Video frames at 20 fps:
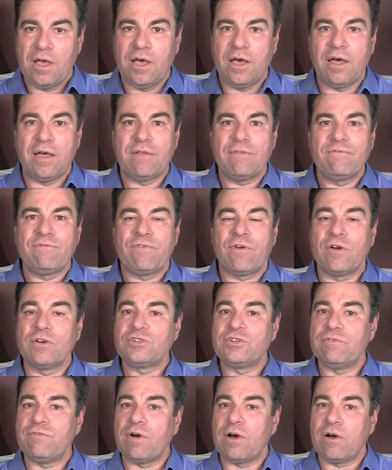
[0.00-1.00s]
Uh,
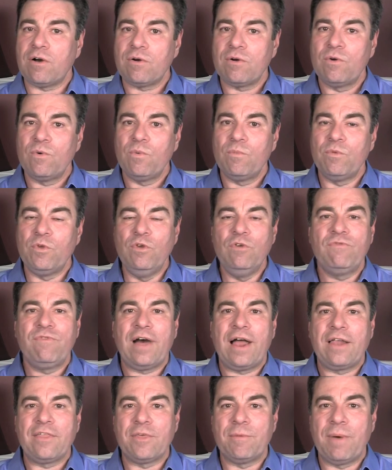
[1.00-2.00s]
first of all, you
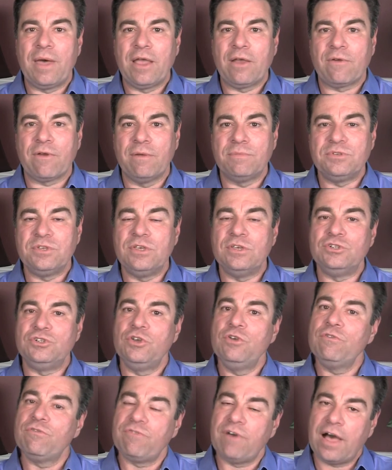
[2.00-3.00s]
filing the bankruptcy
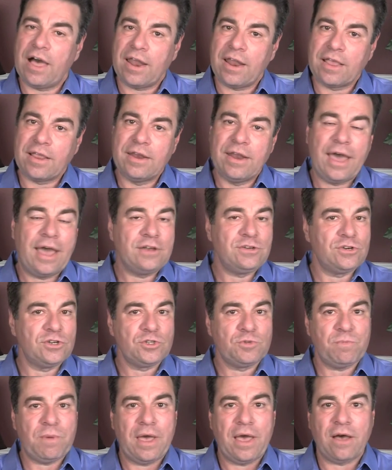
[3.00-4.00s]
is you filing, not
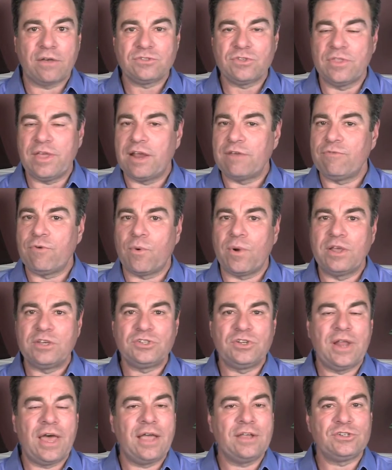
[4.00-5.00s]
your spouse, so therefore
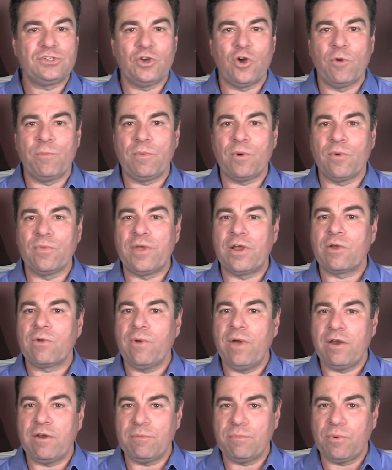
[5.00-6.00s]
it should not show up on their
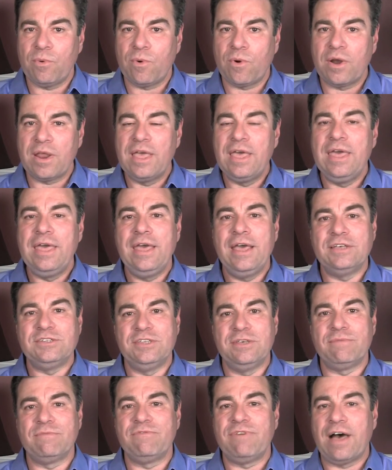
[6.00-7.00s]
credit report
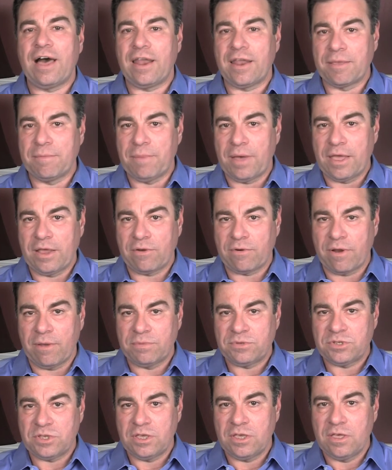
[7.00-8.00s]
as them filing
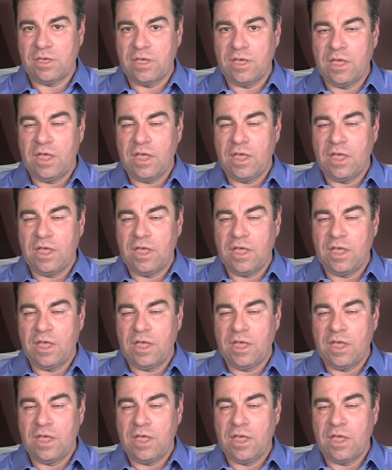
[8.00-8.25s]
bankruptcy.